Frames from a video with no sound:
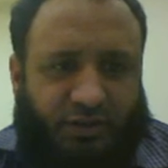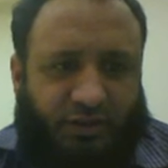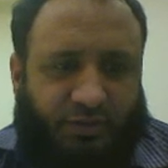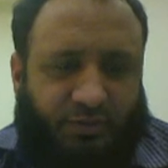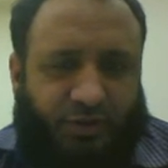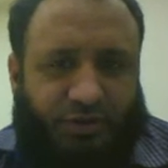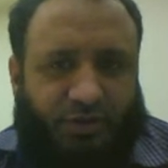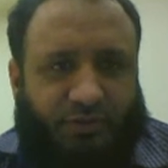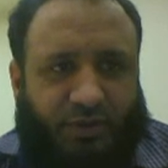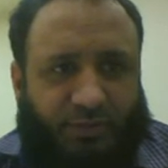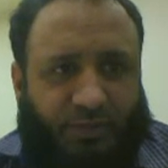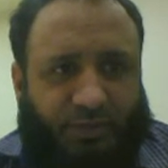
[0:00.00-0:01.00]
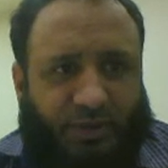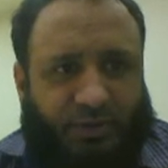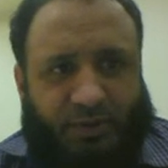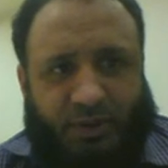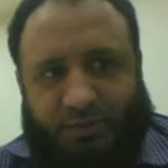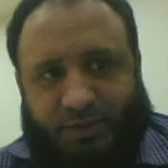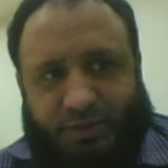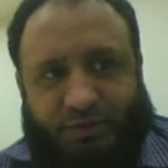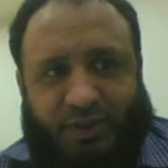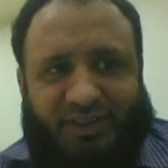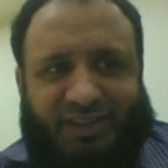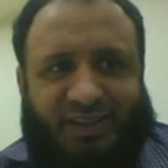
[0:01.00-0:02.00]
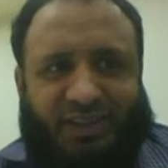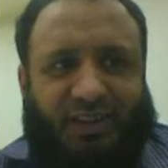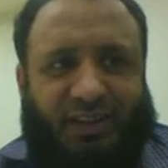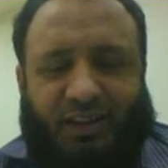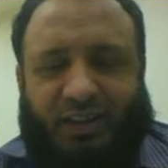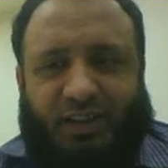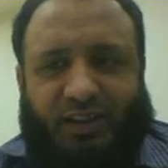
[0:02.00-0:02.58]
simulation from Omnet++ to STK.